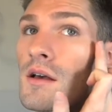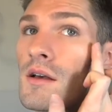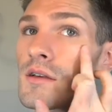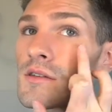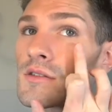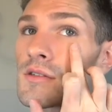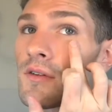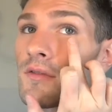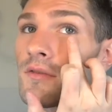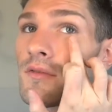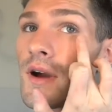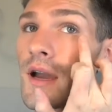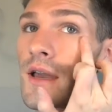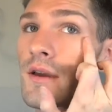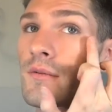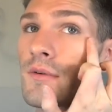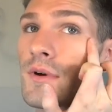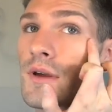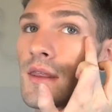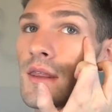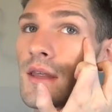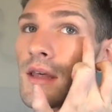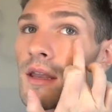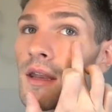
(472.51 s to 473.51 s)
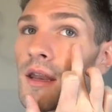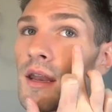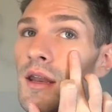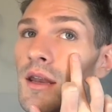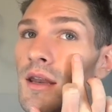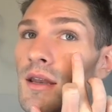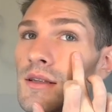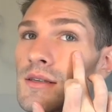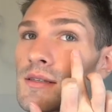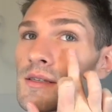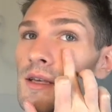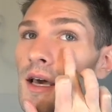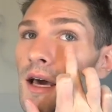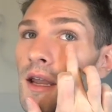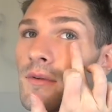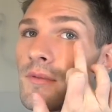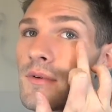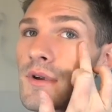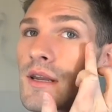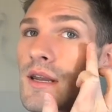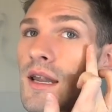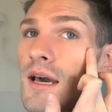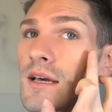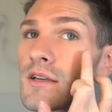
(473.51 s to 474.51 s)
So right where the sun
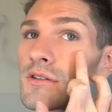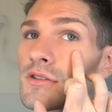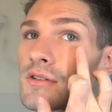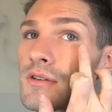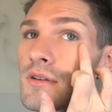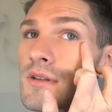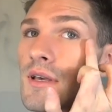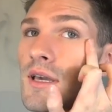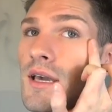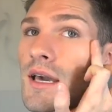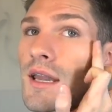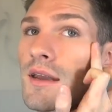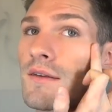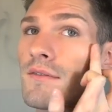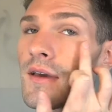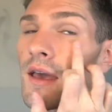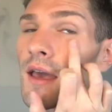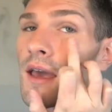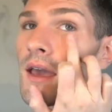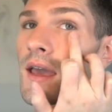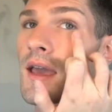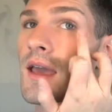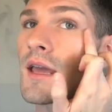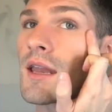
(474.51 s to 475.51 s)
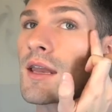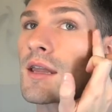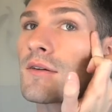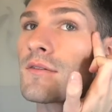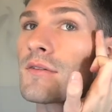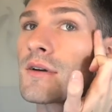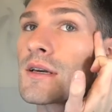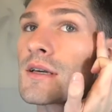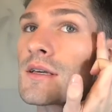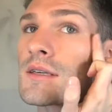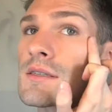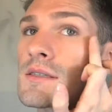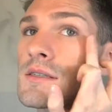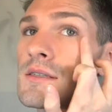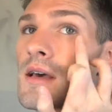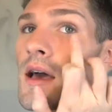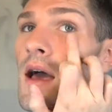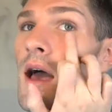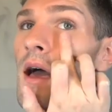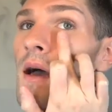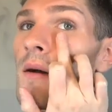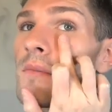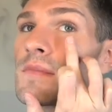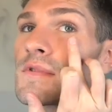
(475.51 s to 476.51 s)
would naturally kind of hit anyways.
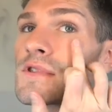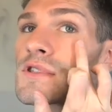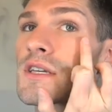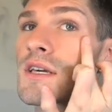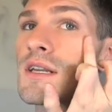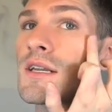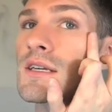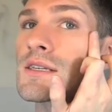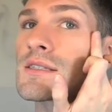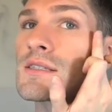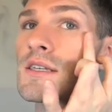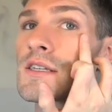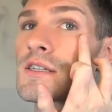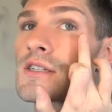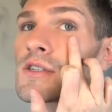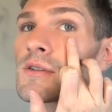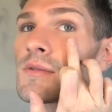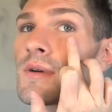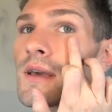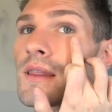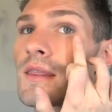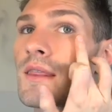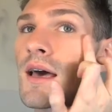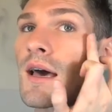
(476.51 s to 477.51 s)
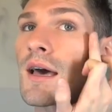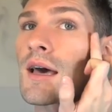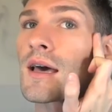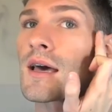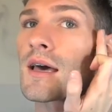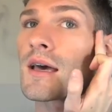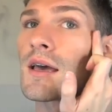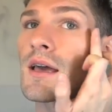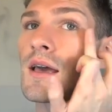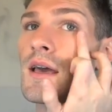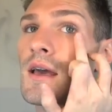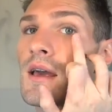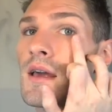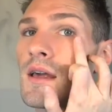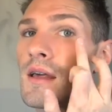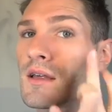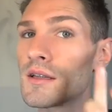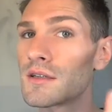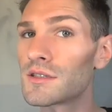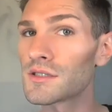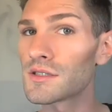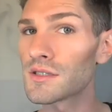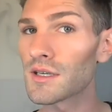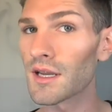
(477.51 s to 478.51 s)
I'm just going to accentuate that.
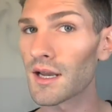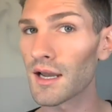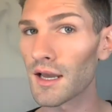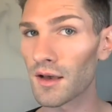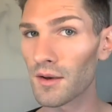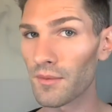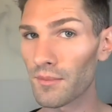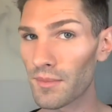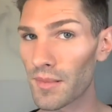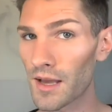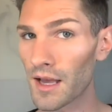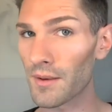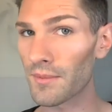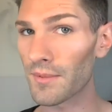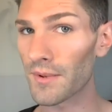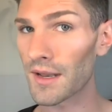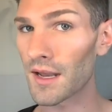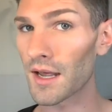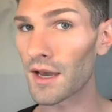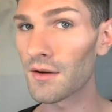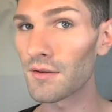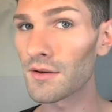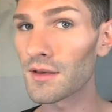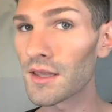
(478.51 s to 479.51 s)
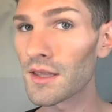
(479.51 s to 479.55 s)
Just going to help pop it out